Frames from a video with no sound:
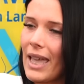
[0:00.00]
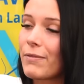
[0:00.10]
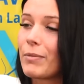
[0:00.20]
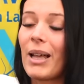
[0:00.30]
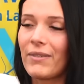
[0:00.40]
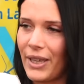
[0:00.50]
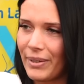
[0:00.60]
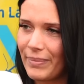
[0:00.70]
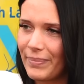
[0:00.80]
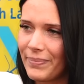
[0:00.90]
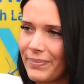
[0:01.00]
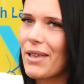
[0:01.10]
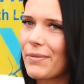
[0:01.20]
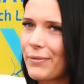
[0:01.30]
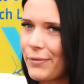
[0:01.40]
From Latvia.
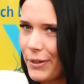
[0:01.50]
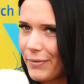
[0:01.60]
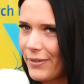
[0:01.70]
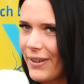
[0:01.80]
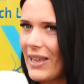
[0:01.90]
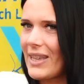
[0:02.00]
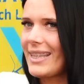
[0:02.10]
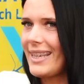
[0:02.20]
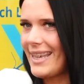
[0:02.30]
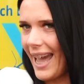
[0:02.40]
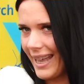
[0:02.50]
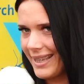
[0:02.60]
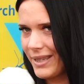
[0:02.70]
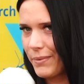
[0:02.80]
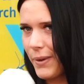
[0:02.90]
From first, yes.